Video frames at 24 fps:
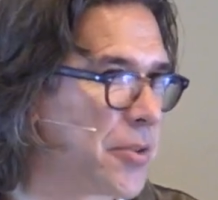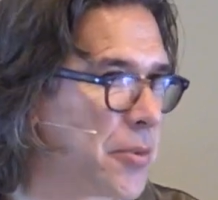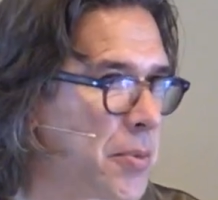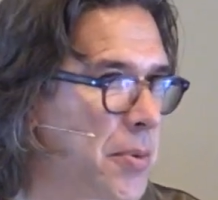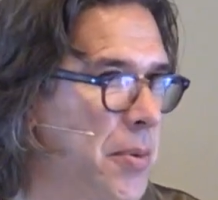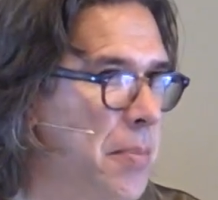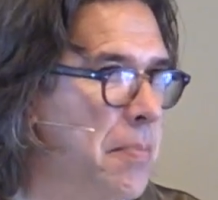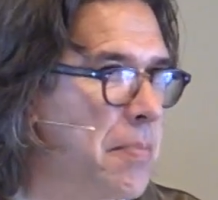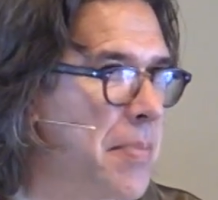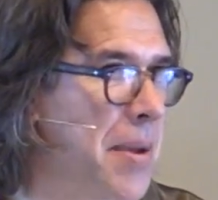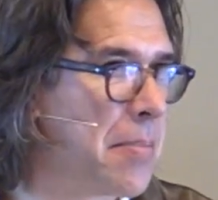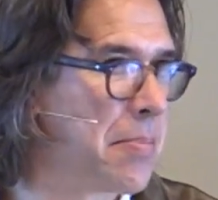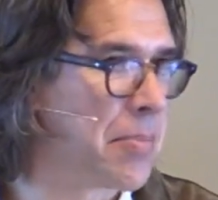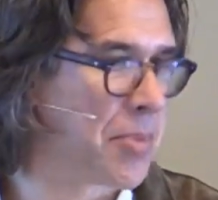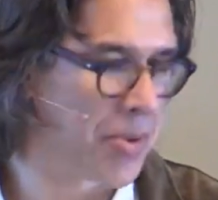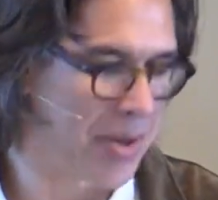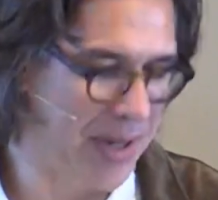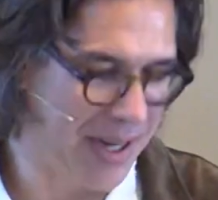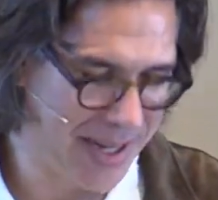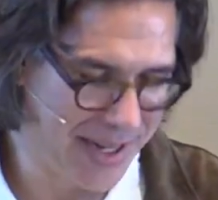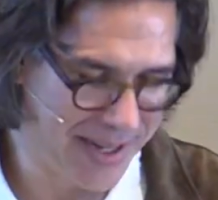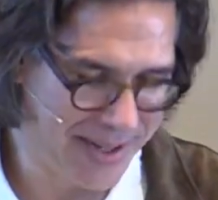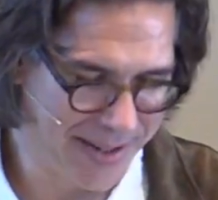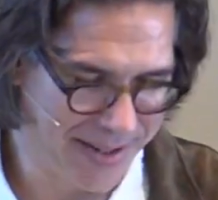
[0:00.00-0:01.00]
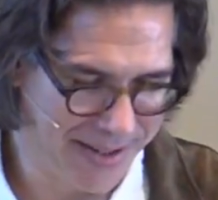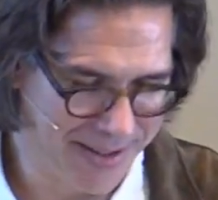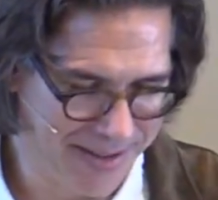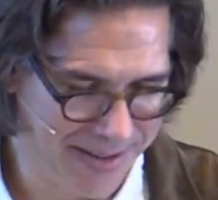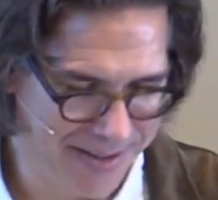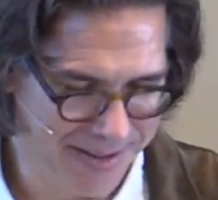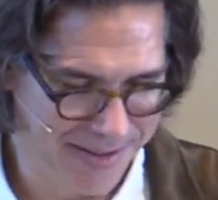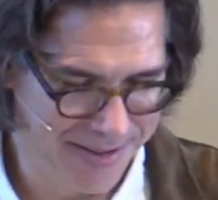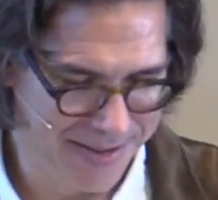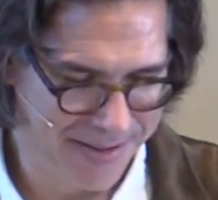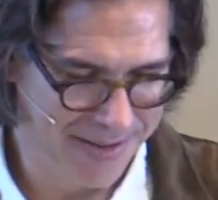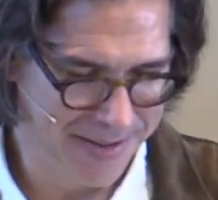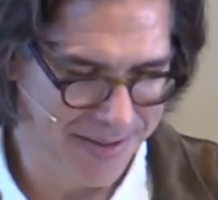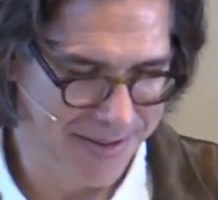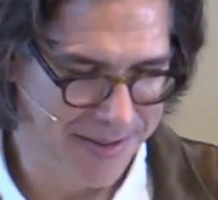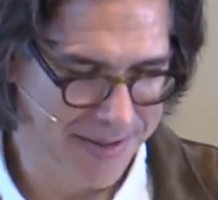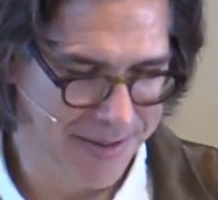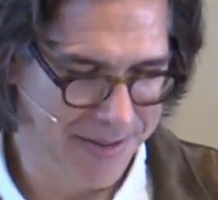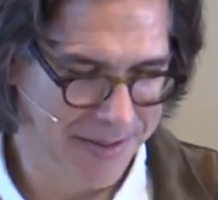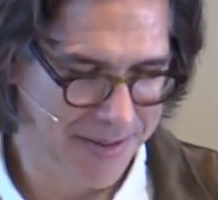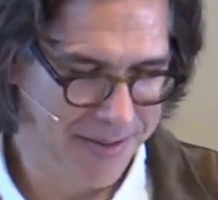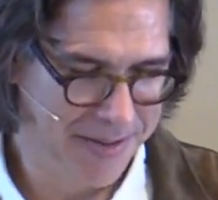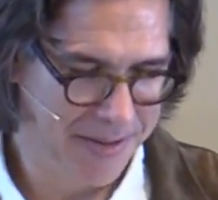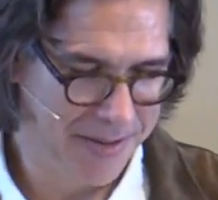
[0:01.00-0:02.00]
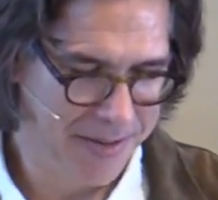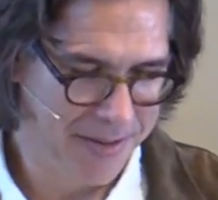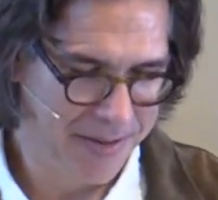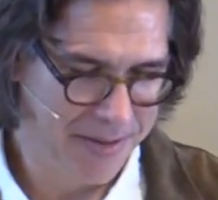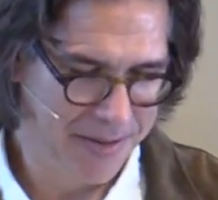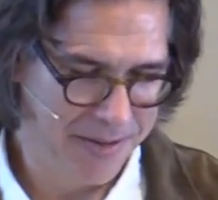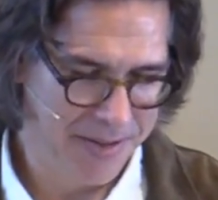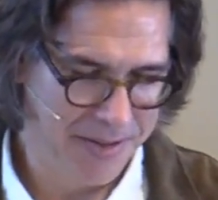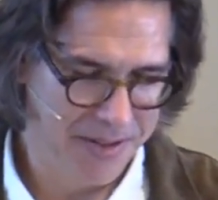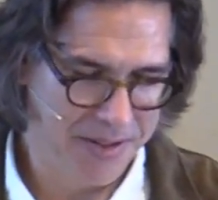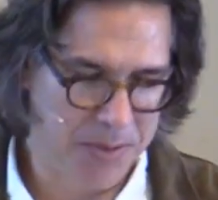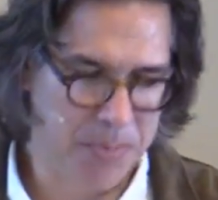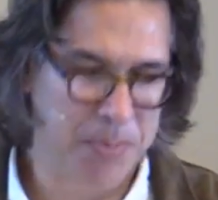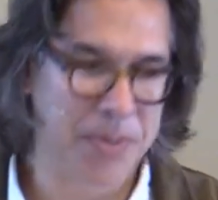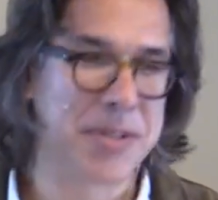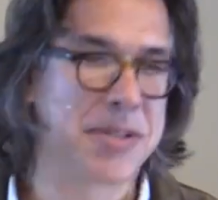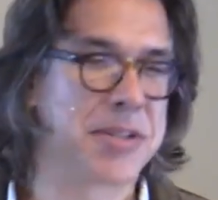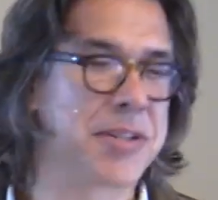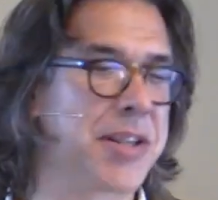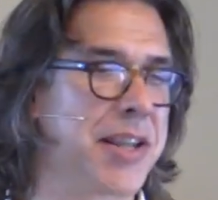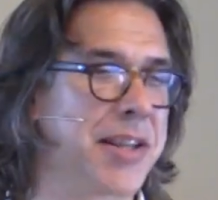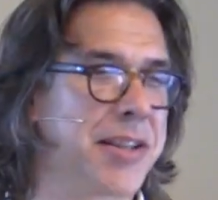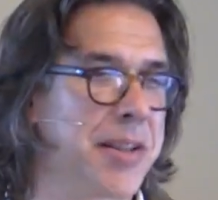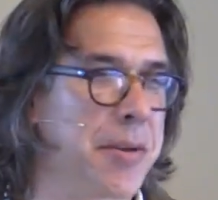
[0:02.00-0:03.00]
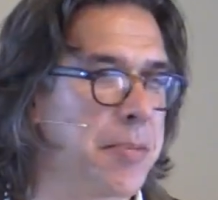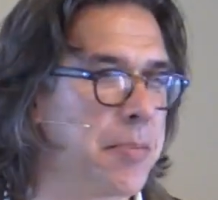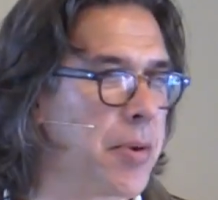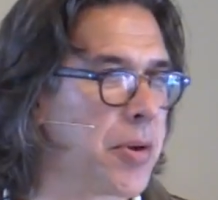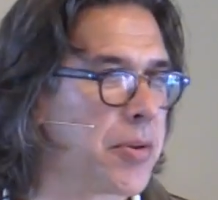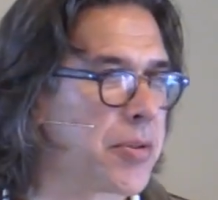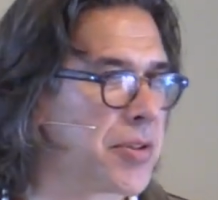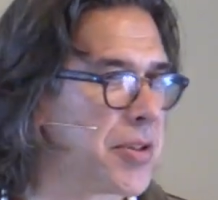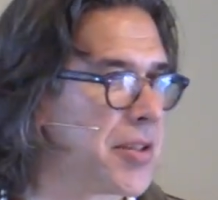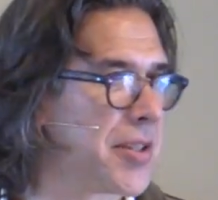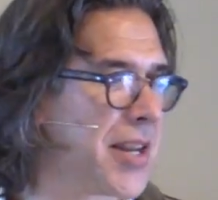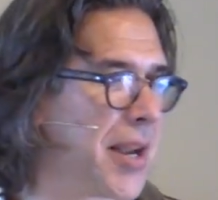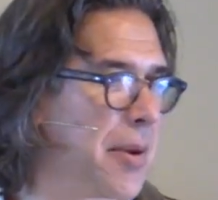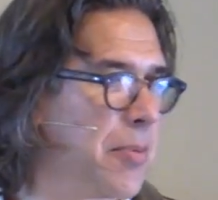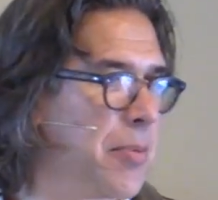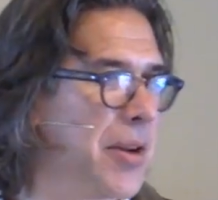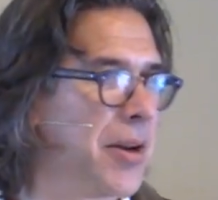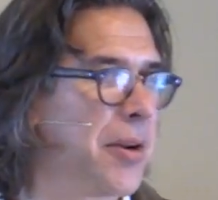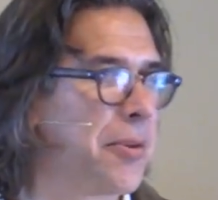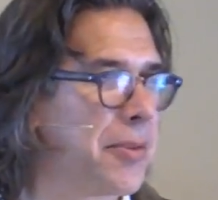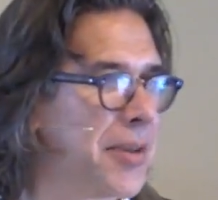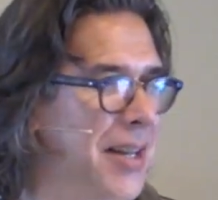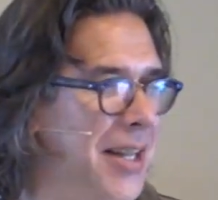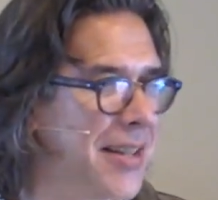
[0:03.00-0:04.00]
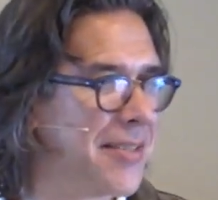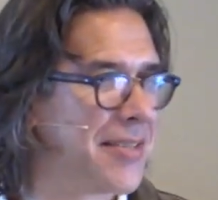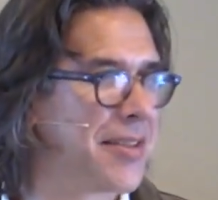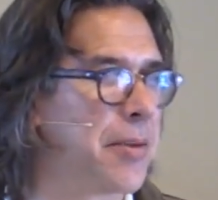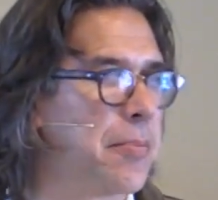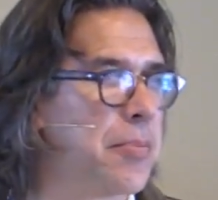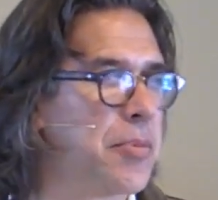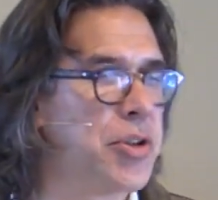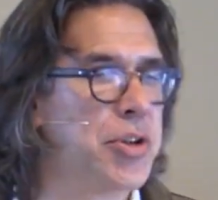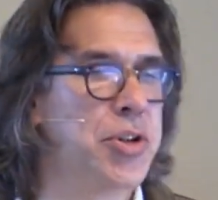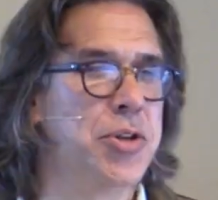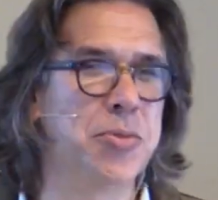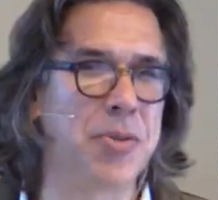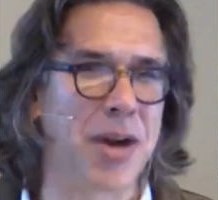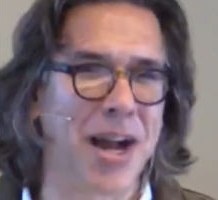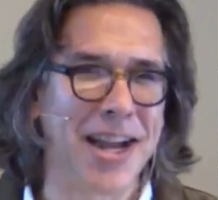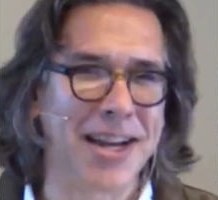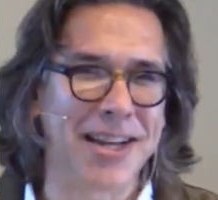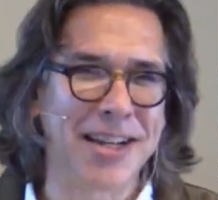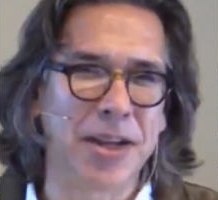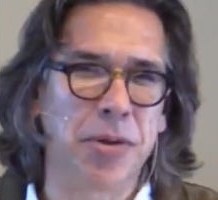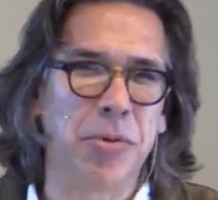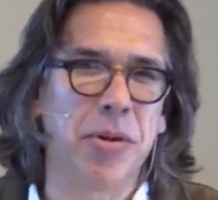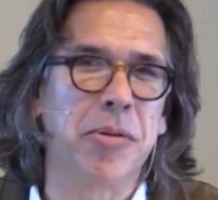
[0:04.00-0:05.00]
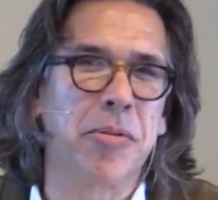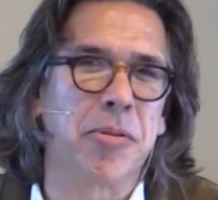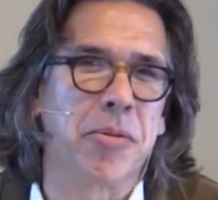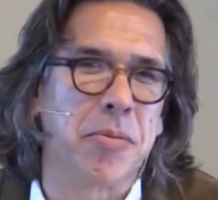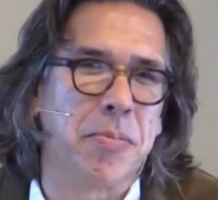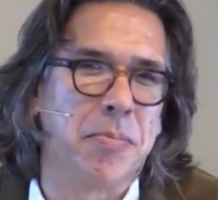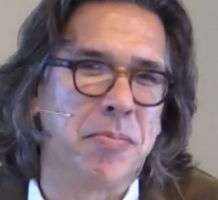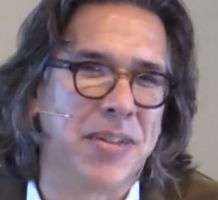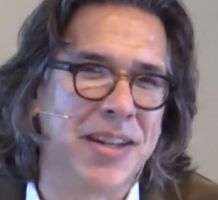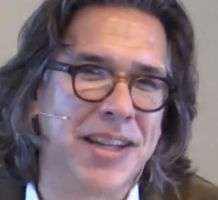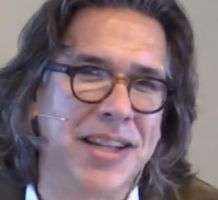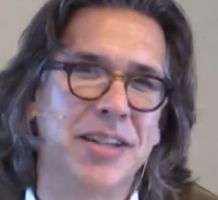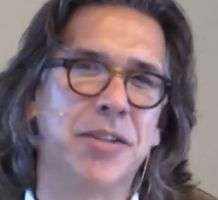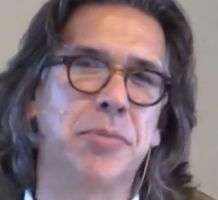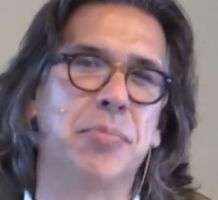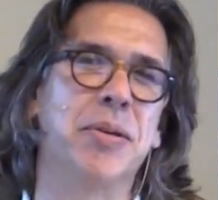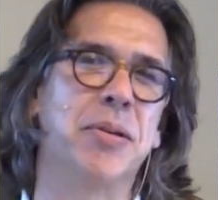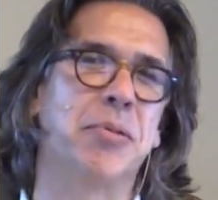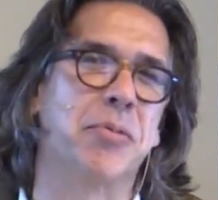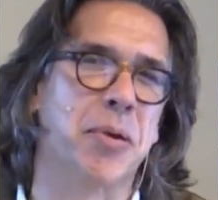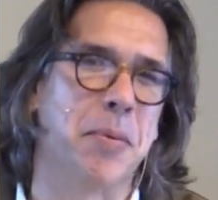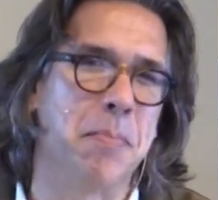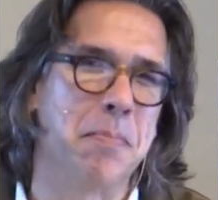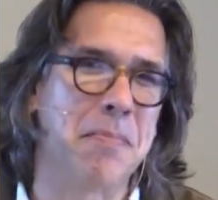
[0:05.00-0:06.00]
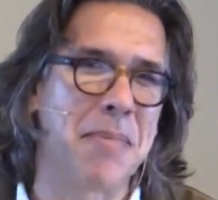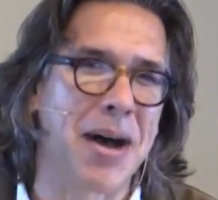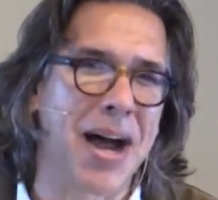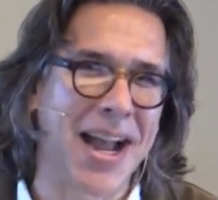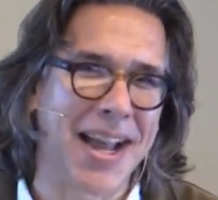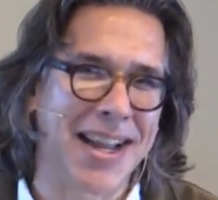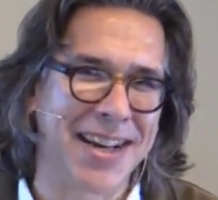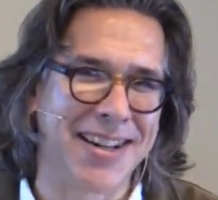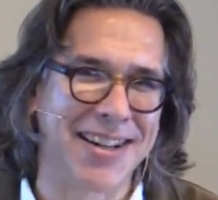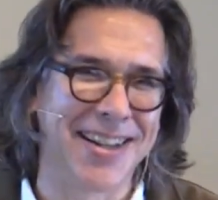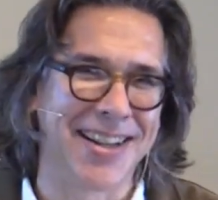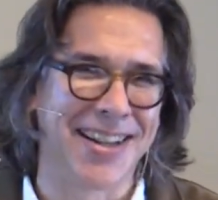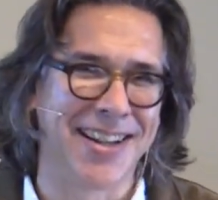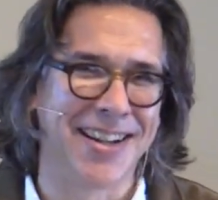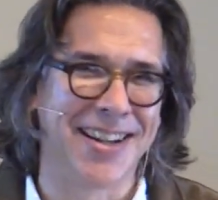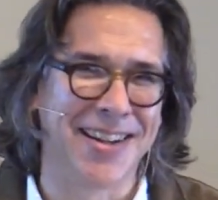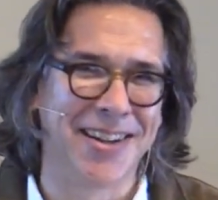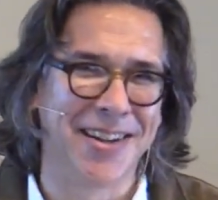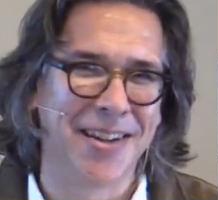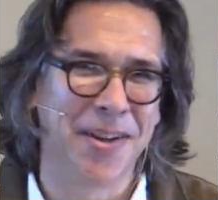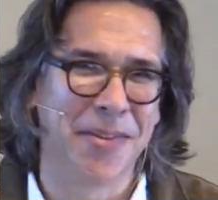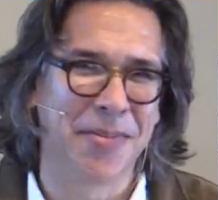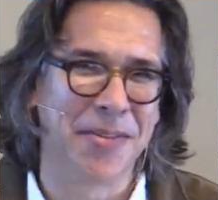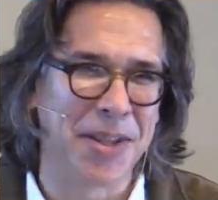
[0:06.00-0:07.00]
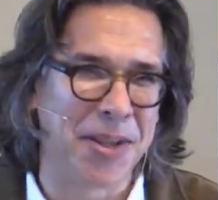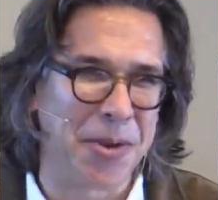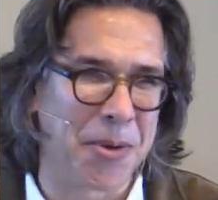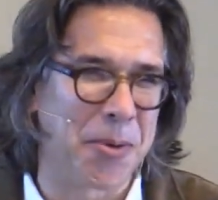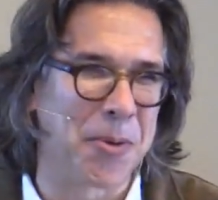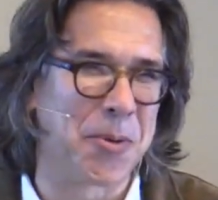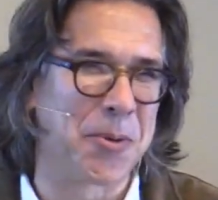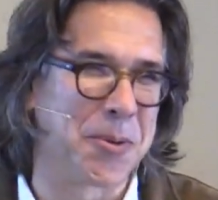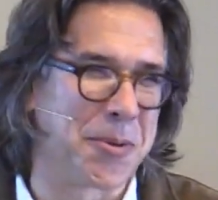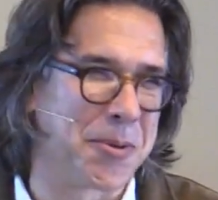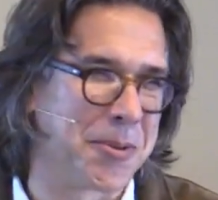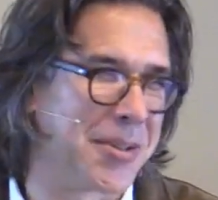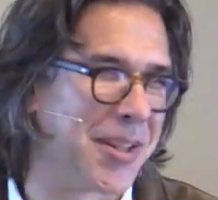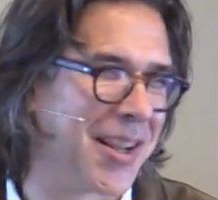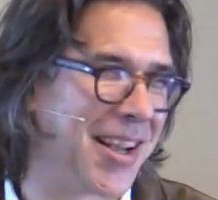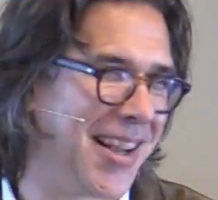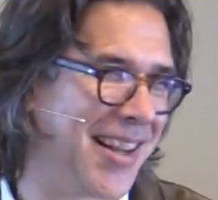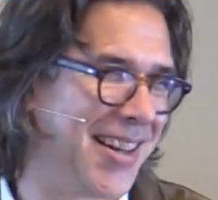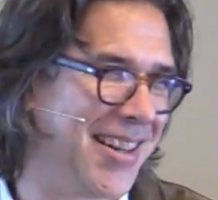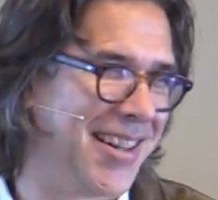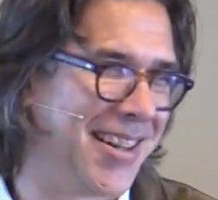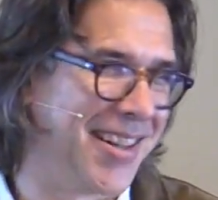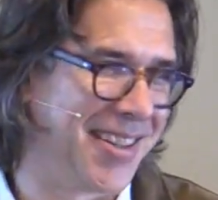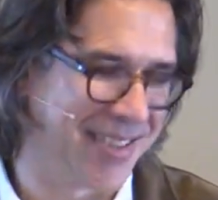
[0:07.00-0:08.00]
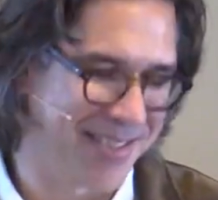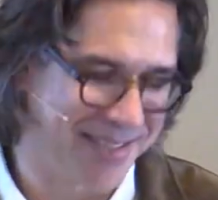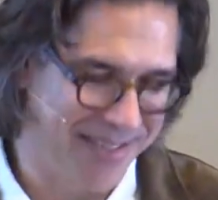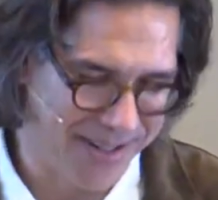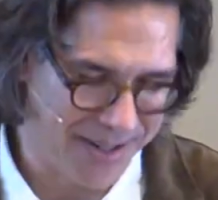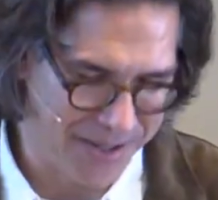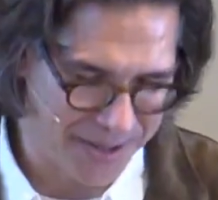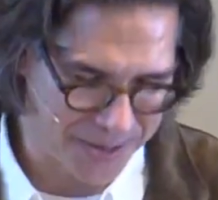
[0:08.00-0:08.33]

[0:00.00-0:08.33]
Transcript: remembering. It's been said that most of the time we don't need some new idea. We re- need to be reminded of the old ideas that are